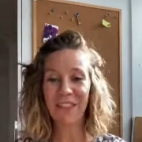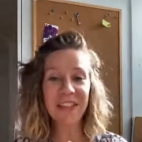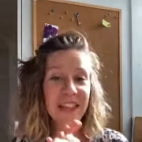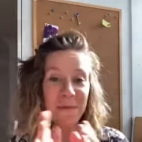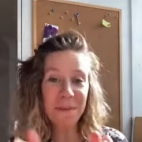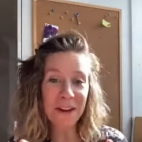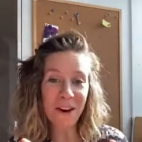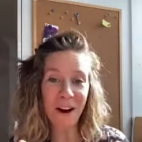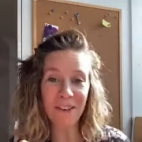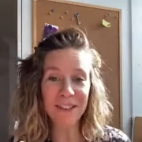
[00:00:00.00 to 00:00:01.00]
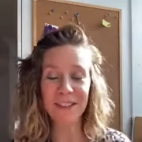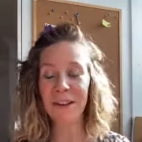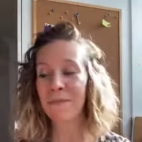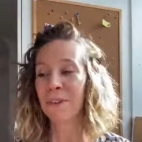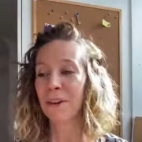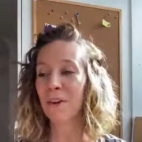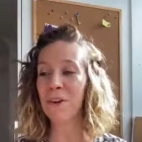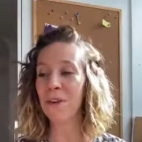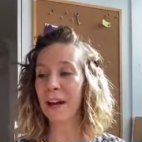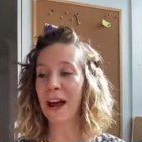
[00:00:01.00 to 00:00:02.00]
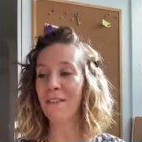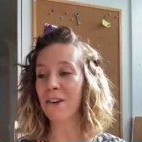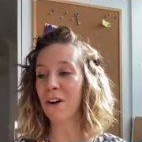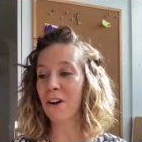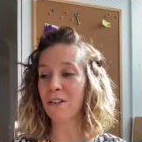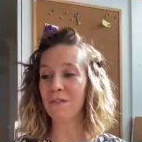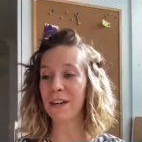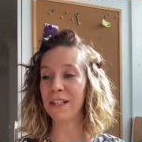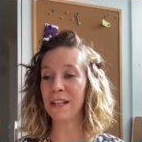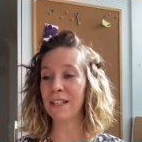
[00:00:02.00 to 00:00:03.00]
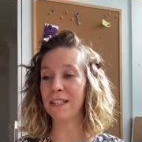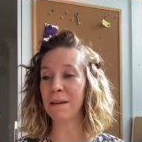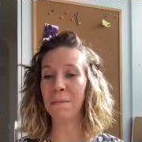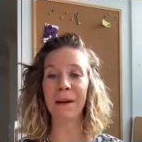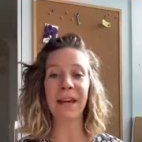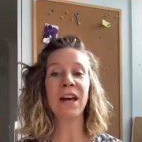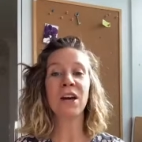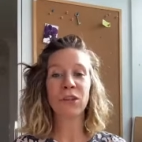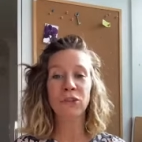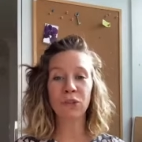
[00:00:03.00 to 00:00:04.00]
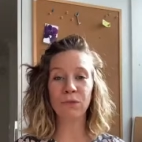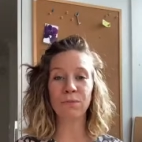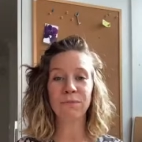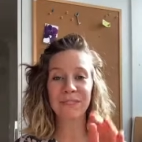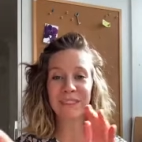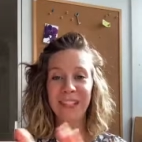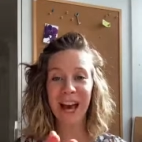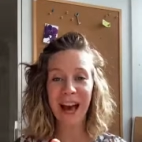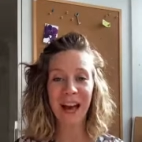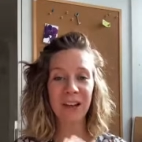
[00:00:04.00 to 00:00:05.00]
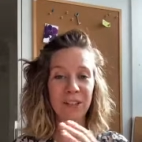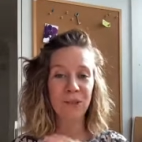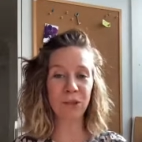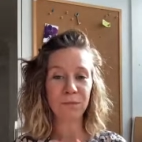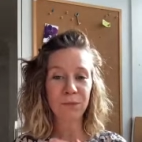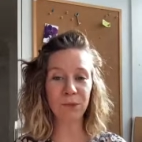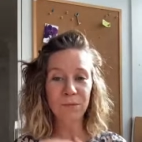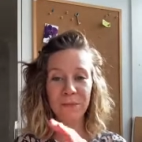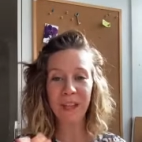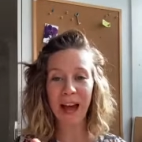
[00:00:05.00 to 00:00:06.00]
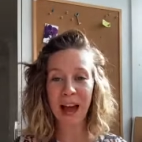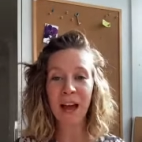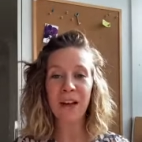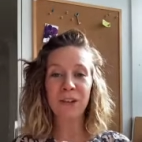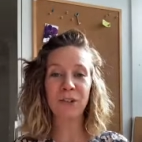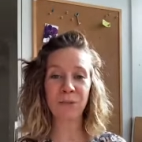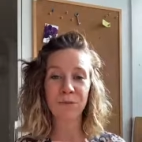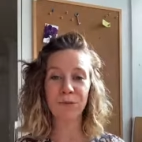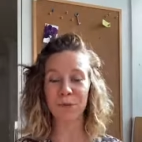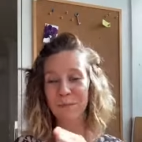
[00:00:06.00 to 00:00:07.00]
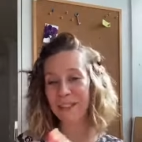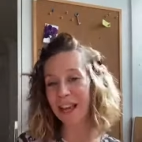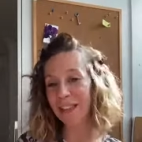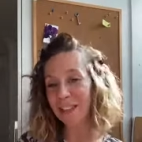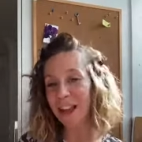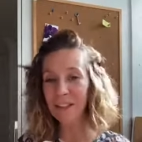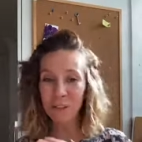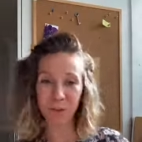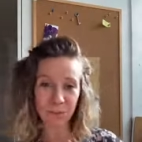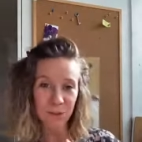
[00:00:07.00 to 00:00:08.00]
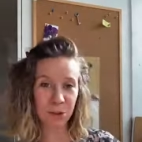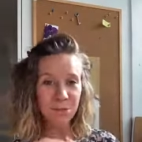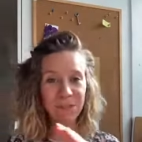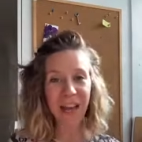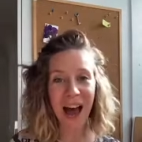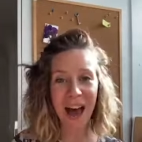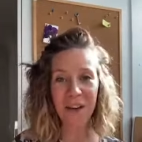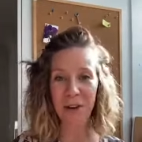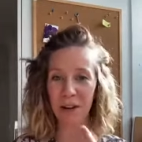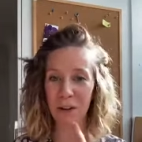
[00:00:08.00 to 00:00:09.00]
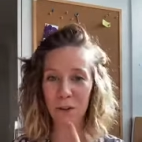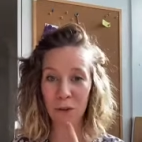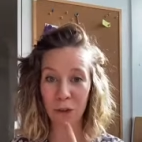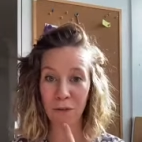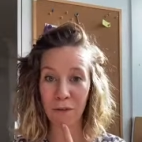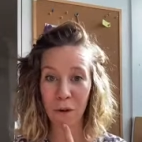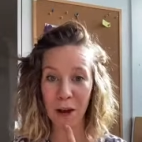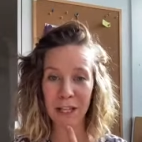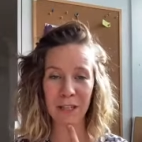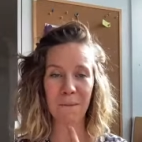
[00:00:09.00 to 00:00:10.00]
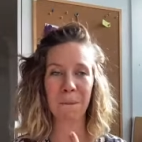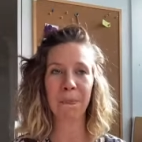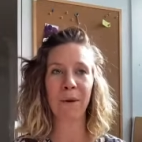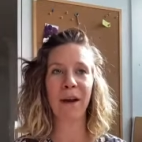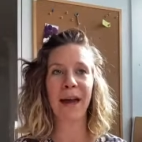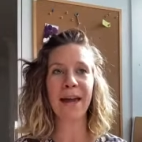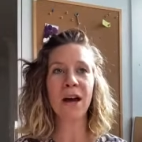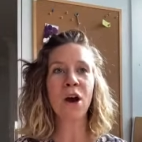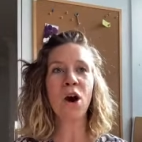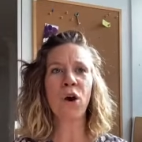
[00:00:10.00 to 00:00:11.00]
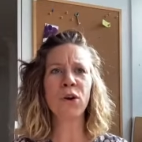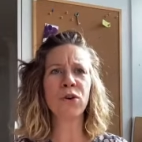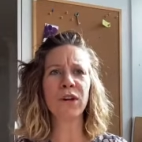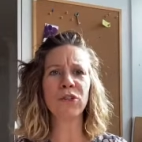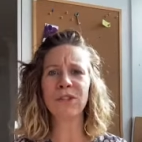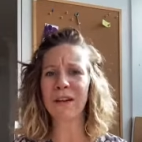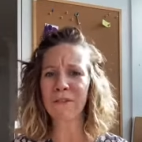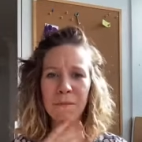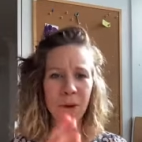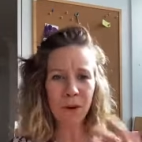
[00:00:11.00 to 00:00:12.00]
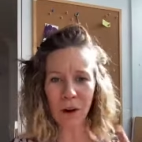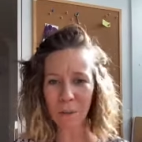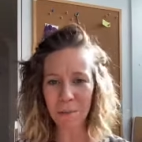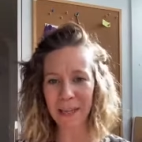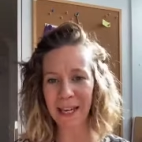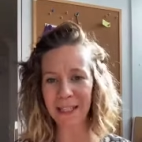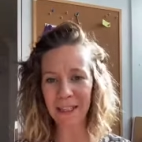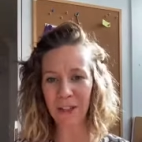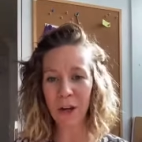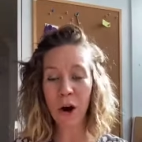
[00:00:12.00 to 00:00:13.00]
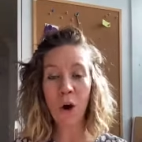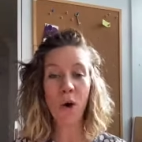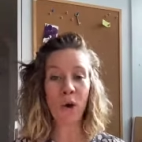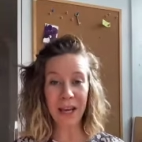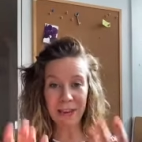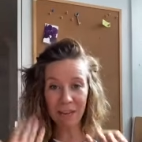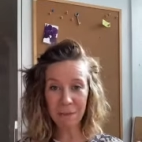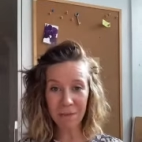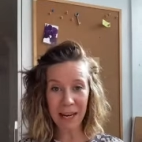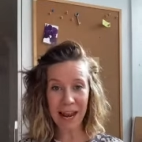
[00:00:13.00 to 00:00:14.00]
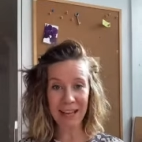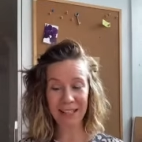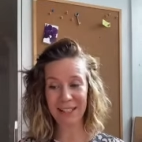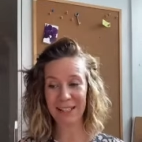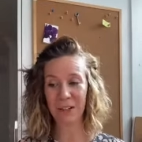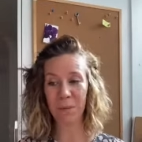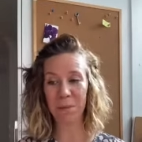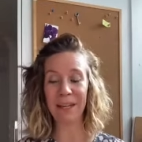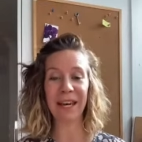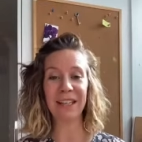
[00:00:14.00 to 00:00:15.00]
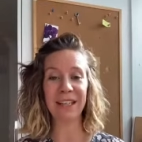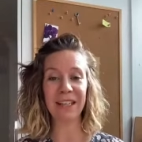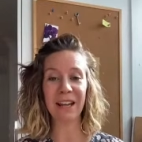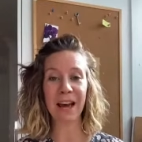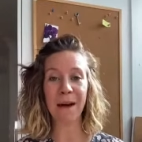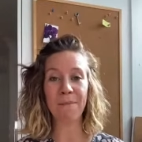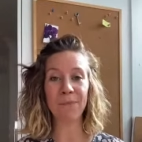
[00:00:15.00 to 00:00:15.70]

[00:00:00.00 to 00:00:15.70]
and this can be a chorus, or you can have a chorus that is simply dum ta dum dum ta dum dum ta ta dum dum ta. You can use also the voice, okay, or you can do something more complicated or even less complicated.